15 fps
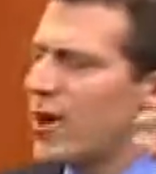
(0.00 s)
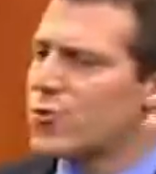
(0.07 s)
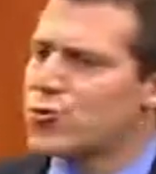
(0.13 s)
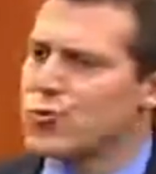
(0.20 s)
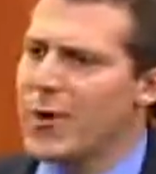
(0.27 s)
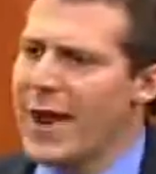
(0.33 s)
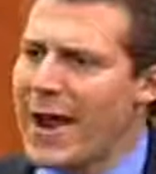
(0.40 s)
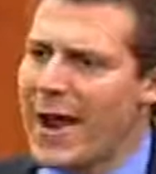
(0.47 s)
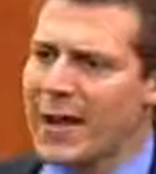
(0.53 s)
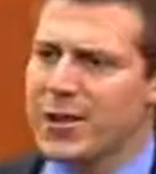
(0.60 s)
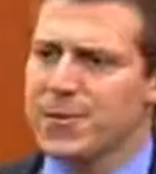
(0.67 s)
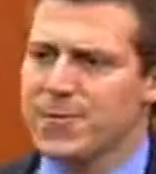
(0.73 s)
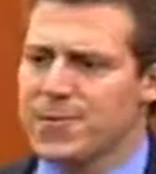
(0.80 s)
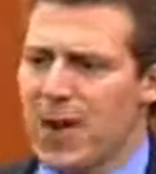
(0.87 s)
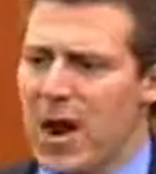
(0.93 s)
track
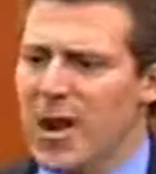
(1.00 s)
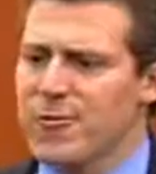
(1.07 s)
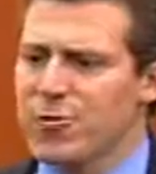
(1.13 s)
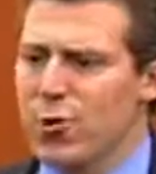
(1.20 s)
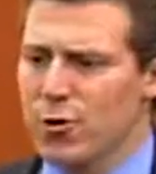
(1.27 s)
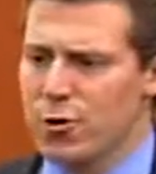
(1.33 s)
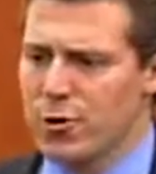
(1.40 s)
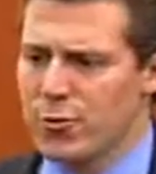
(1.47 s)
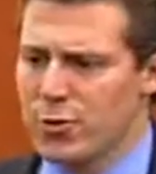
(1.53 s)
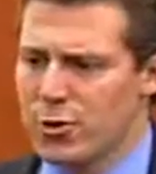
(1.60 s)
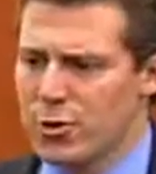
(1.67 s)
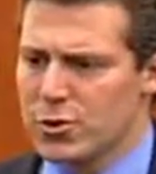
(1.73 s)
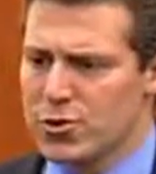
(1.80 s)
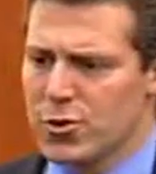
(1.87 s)
the 5 golden rules.